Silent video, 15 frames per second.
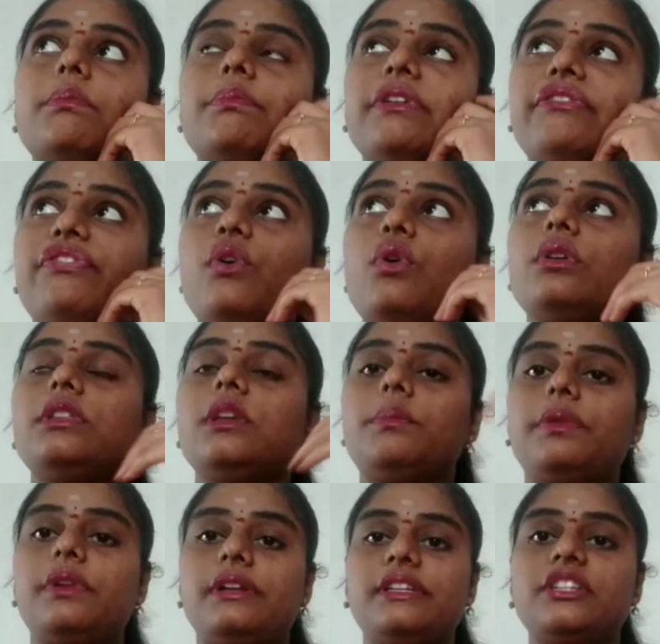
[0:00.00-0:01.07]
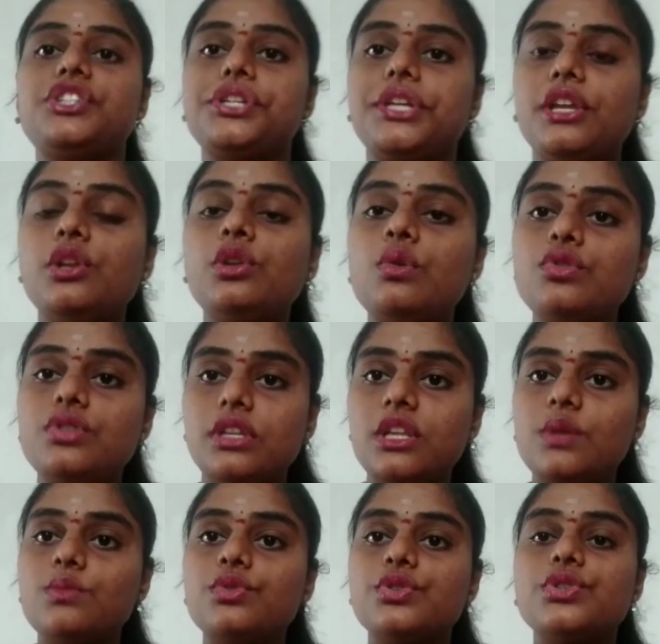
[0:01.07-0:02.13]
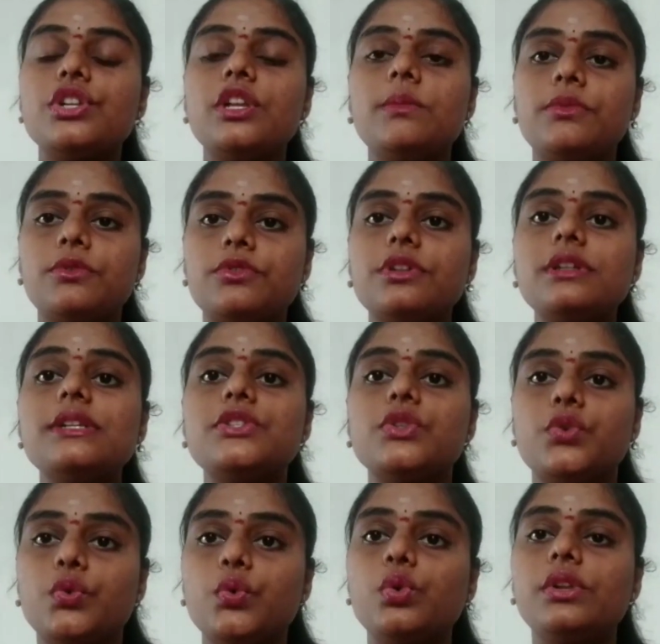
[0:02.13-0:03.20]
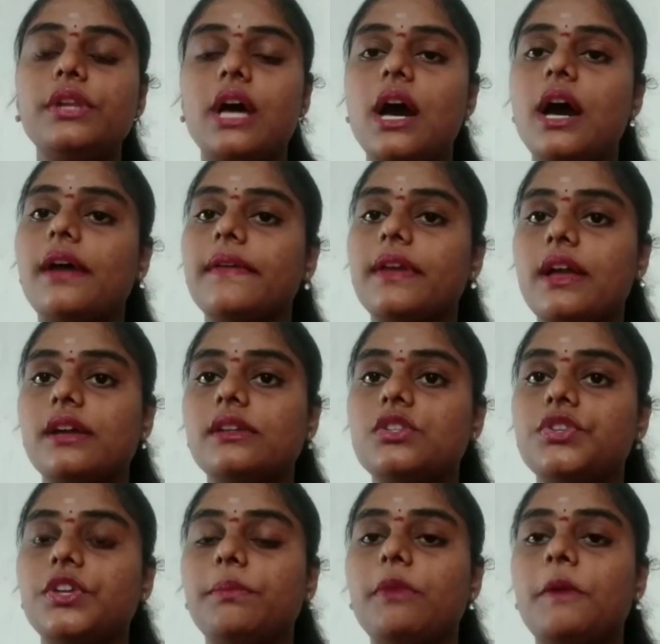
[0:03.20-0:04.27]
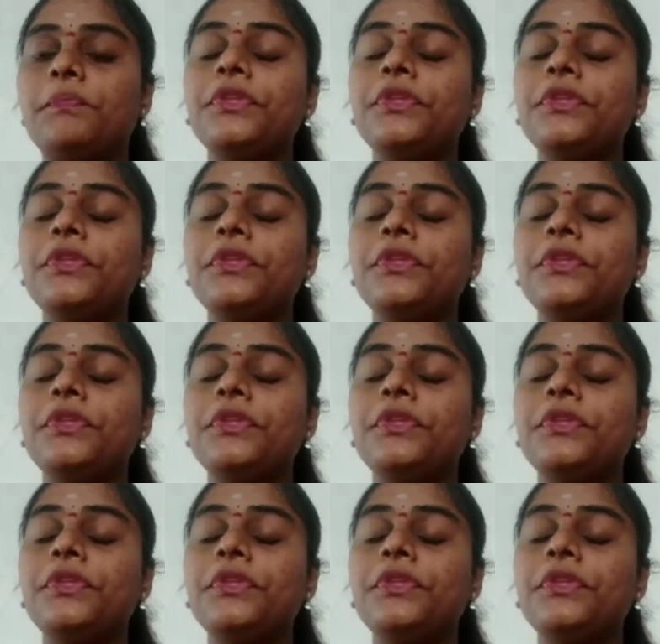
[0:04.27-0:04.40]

before the British, Hindus and the Muslim rulers ruled our country.